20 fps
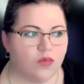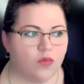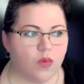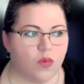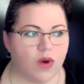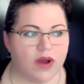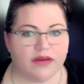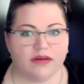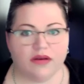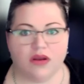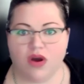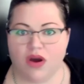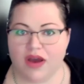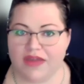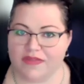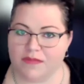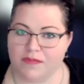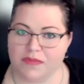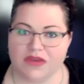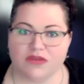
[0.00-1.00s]
one,
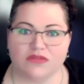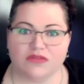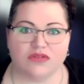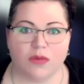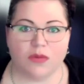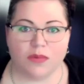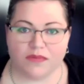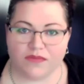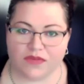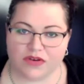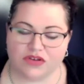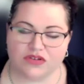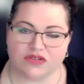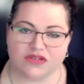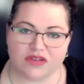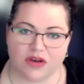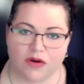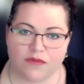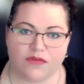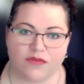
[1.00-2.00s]
either be on top of it
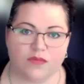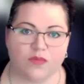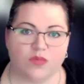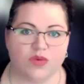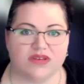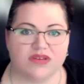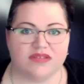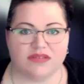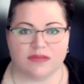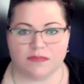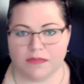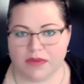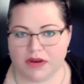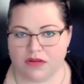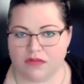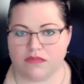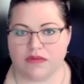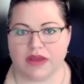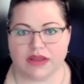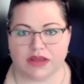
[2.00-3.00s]
yourself and resubmit
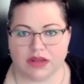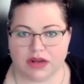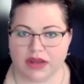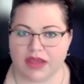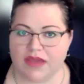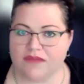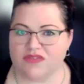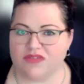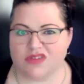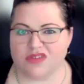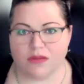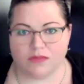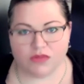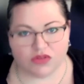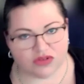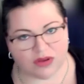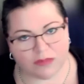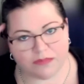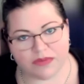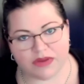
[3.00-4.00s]
it regularly every time
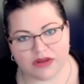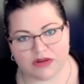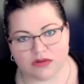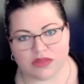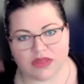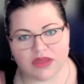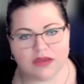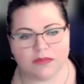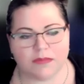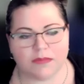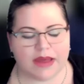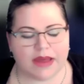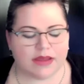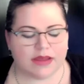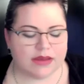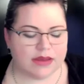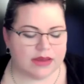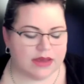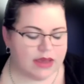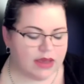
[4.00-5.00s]
you jump in or think about it,